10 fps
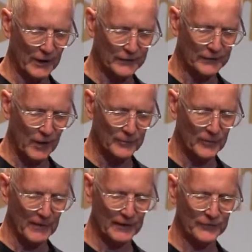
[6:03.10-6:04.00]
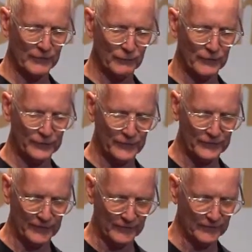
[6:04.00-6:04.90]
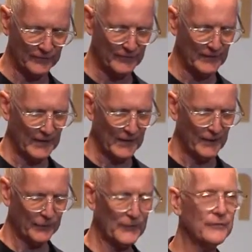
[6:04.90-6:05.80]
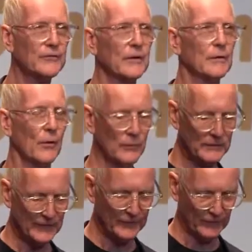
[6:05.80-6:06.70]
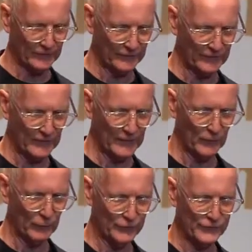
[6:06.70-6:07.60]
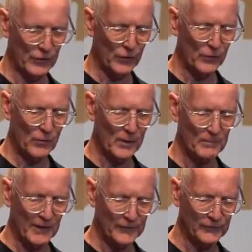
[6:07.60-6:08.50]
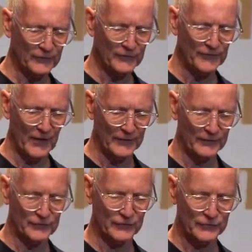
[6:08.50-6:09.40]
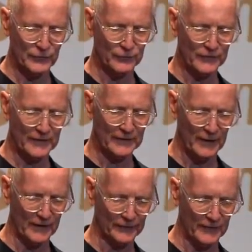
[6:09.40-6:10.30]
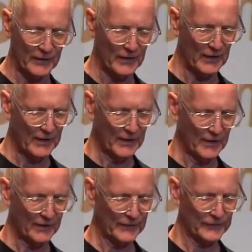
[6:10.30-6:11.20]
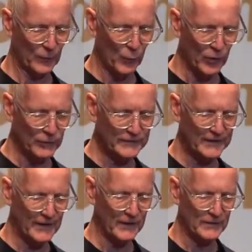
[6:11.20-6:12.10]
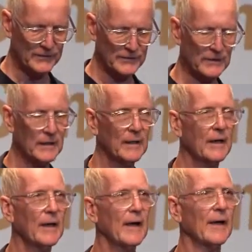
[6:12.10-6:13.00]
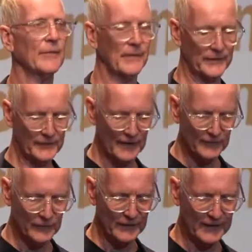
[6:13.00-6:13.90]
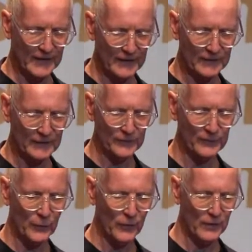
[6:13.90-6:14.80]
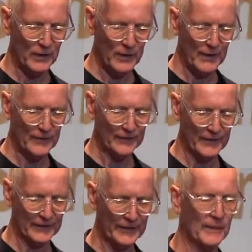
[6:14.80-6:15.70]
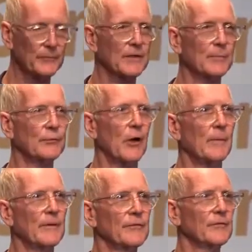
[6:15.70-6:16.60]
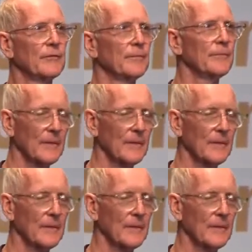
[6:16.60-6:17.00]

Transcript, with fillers: uncompromising resistance. This and only this will show mothers, fathers, and children in Gaza that the world cares and that never again is more than an empty promise.